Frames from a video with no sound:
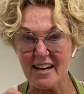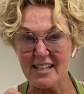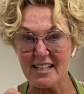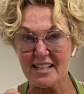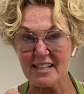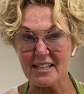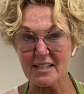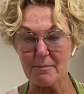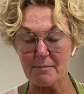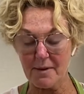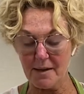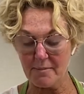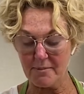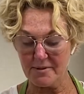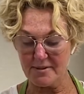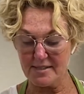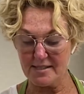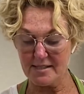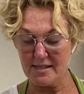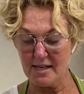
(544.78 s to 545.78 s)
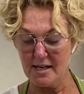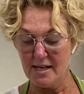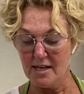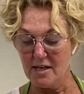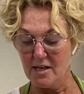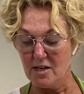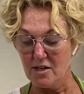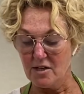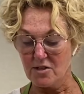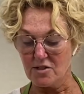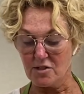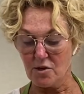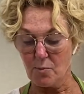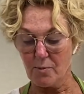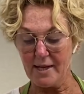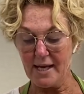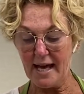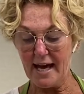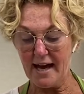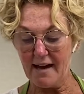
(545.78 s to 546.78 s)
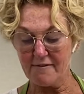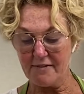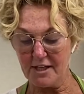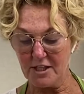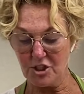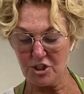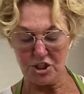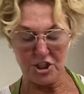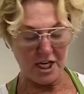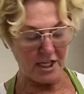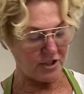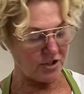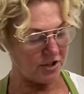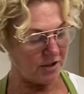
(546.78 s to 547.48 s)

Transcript: little bubbles. So we have a gentle